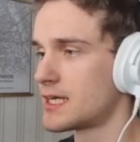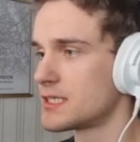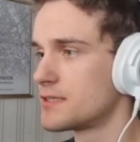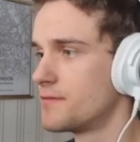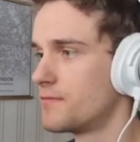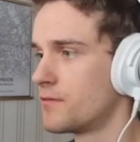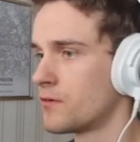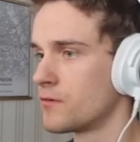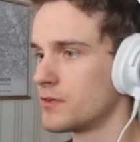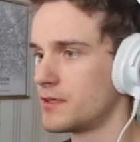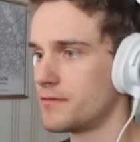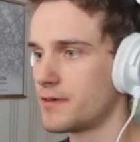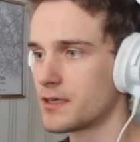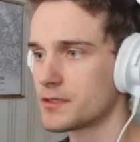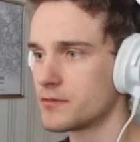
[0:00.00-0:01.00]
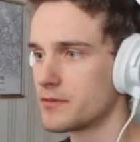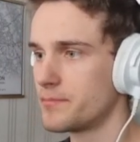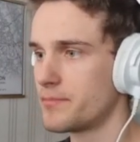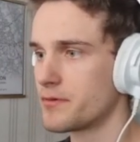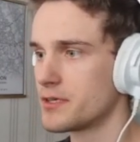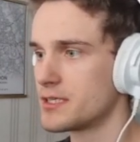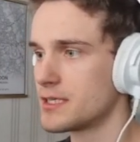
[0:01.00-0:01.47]
as for the factory
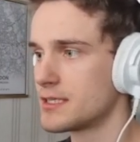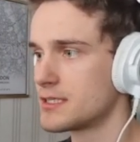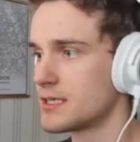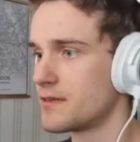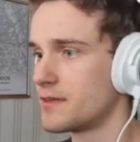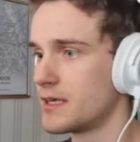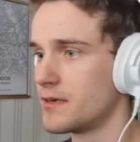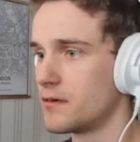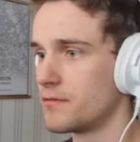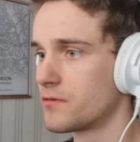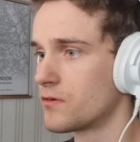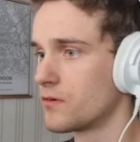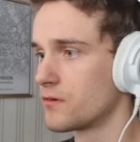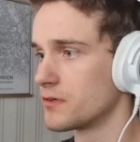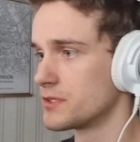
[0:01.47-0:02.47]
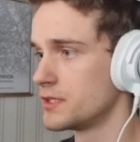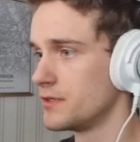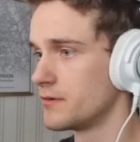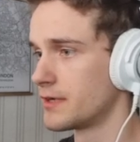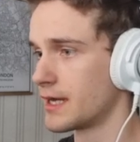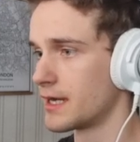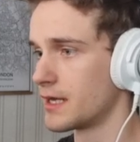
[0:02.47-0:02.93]
presets, and then of course
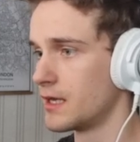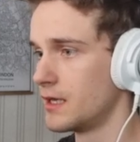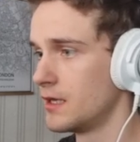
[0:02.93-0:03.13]
you can